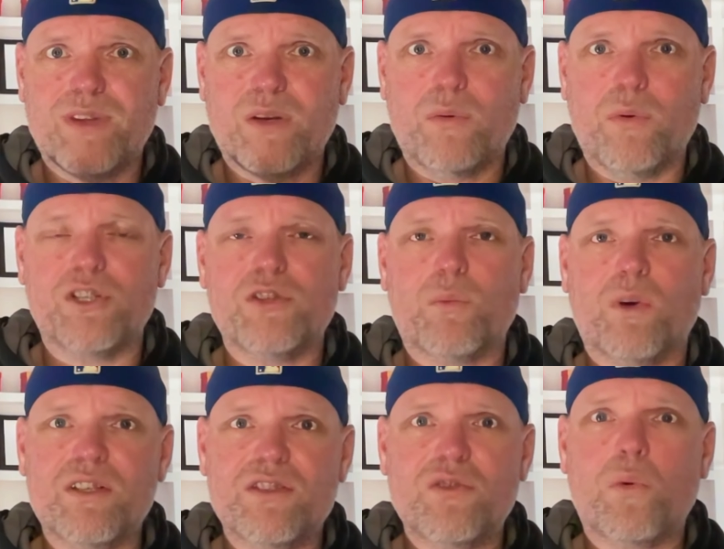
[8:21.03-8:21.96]
which
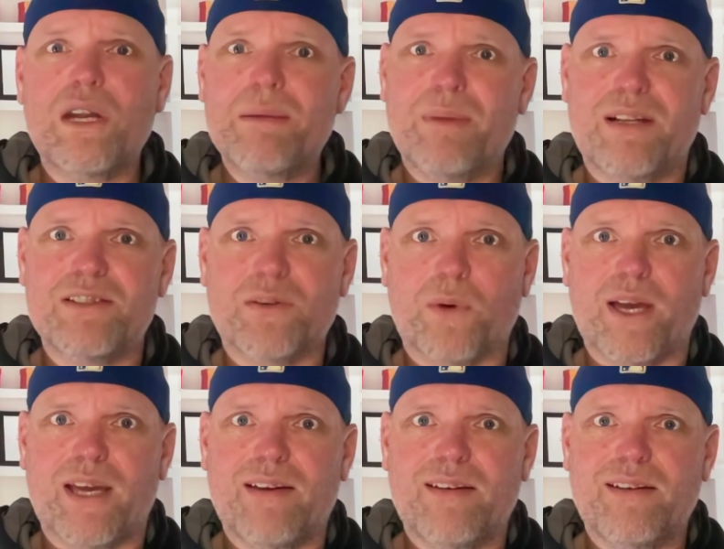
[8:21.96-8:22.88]
one's 20 minutes
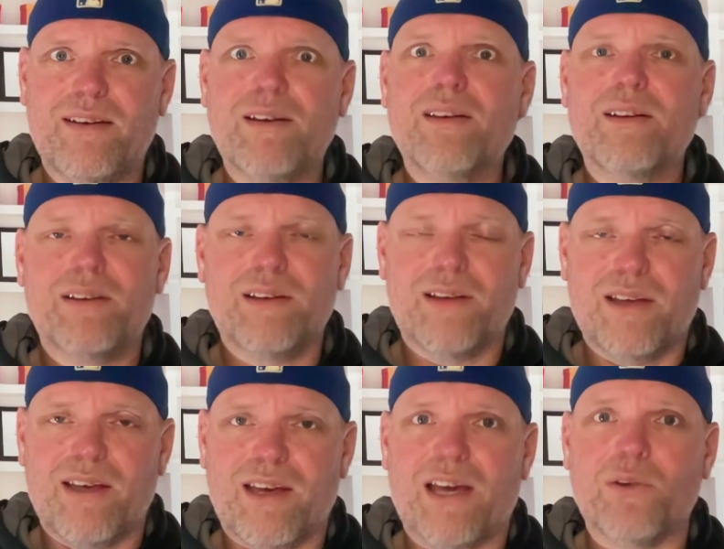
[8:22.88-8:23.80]
away
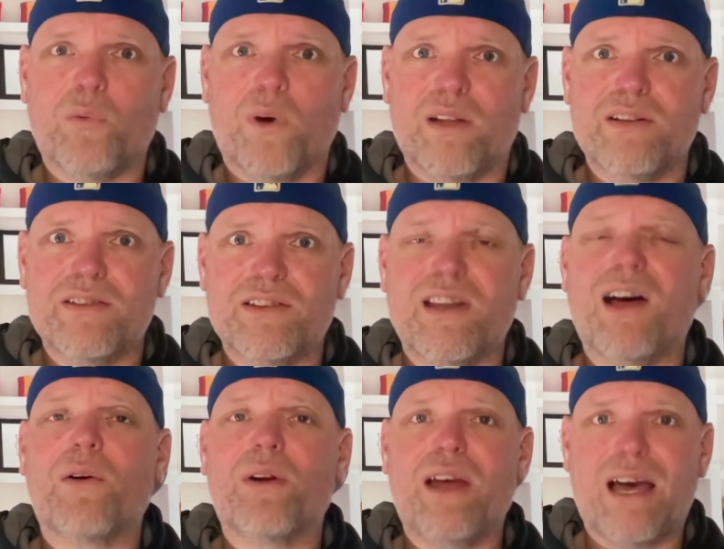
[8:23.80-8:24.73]
and one's an
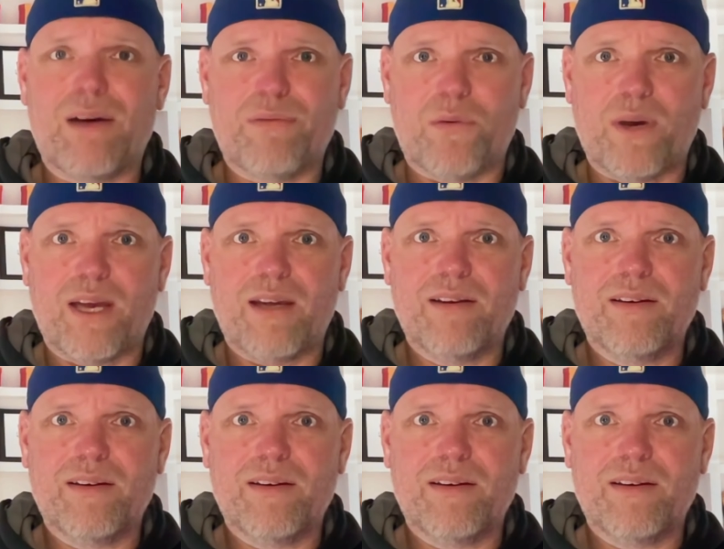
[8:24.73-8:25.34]
hour and a half away.